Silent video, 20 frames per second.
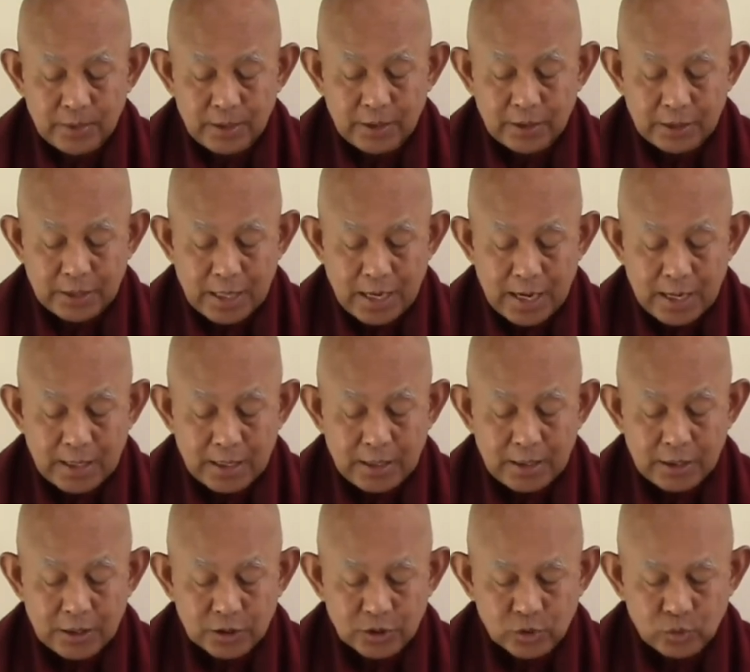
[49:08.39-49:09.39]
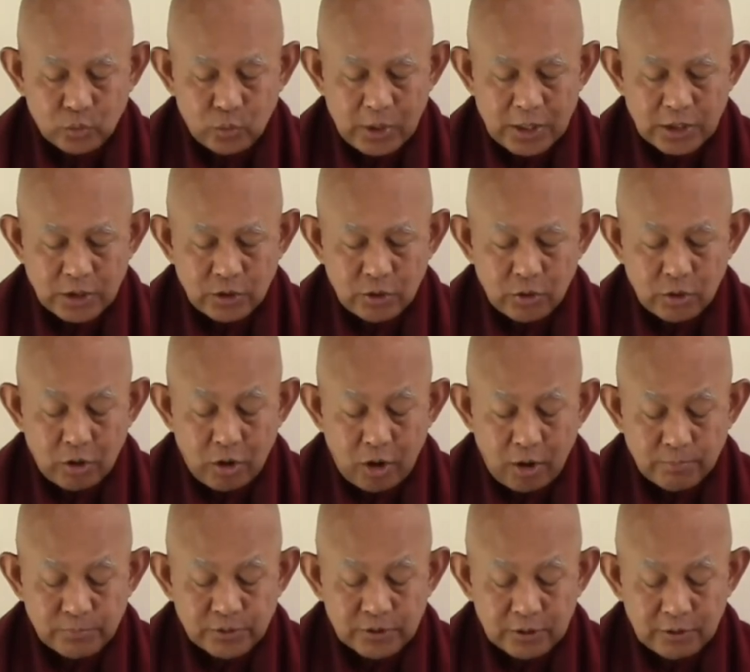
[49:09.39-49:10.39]
That is, when you're
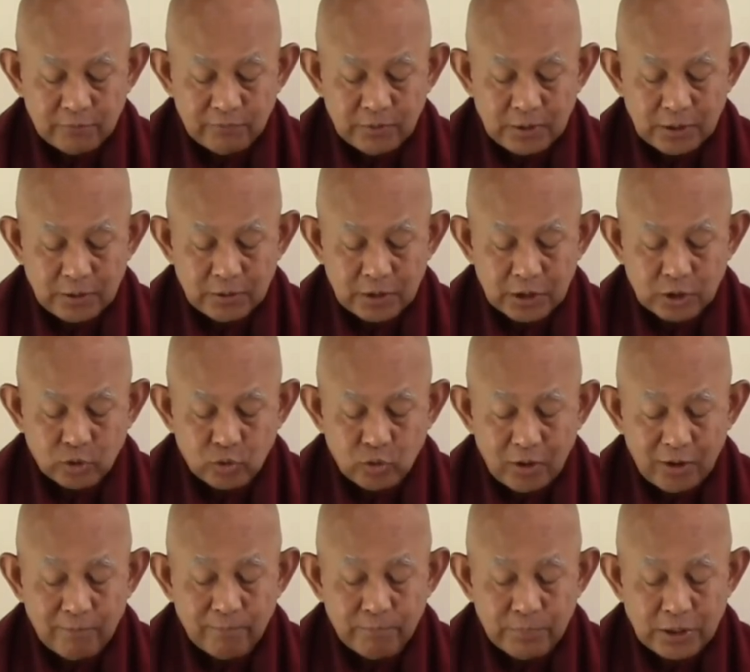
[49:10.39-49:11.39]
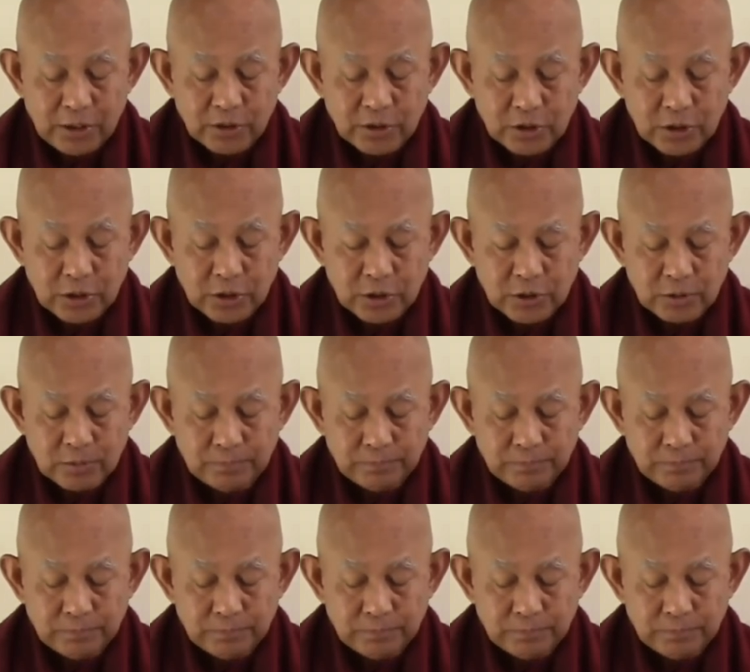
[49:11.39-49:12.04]
observing the 12 bases,